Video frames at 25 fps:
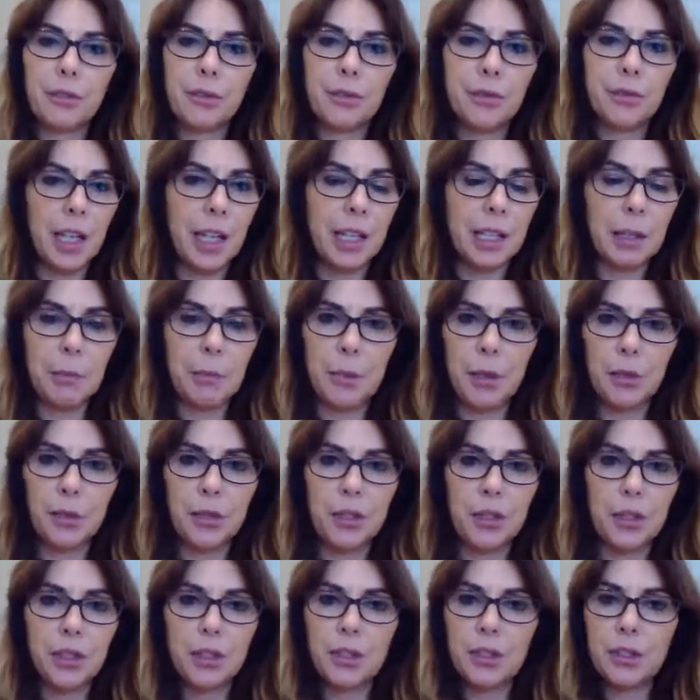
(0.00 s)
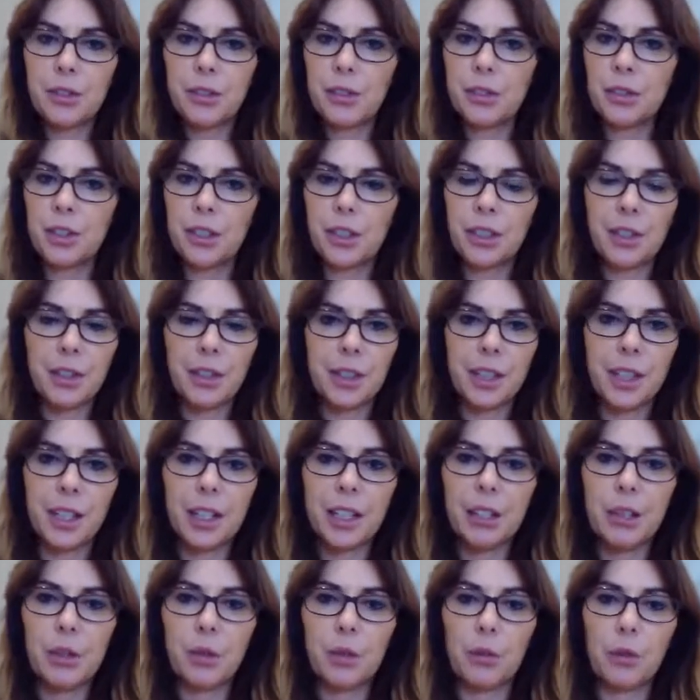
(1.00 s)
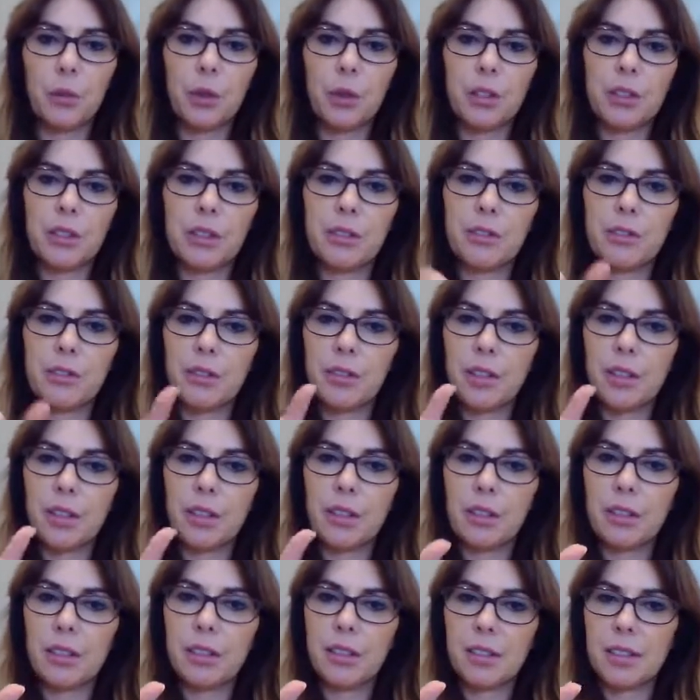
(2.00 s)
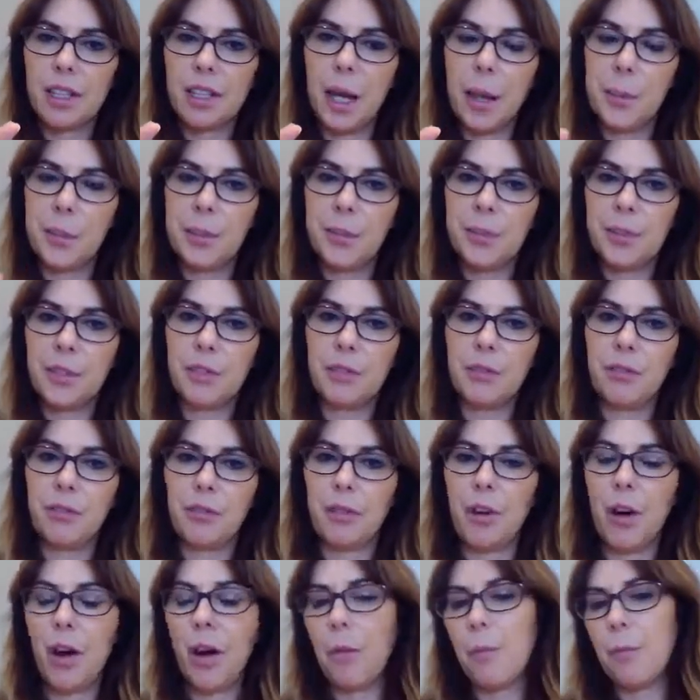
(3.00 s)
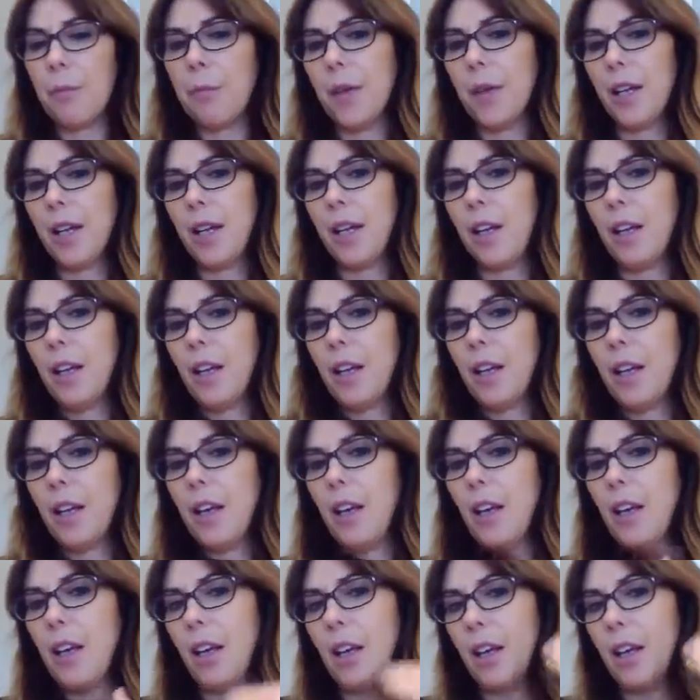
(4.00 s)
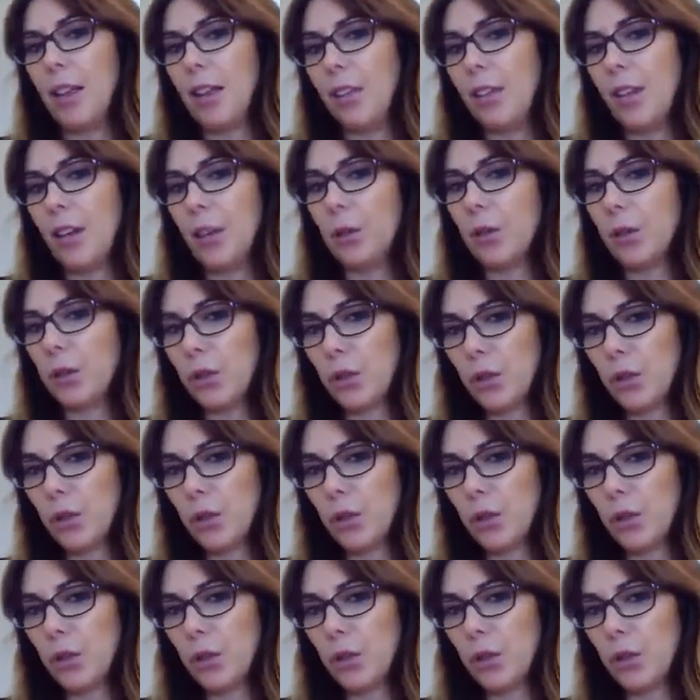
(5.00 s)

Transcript: and emotion do you think would have stemmed from those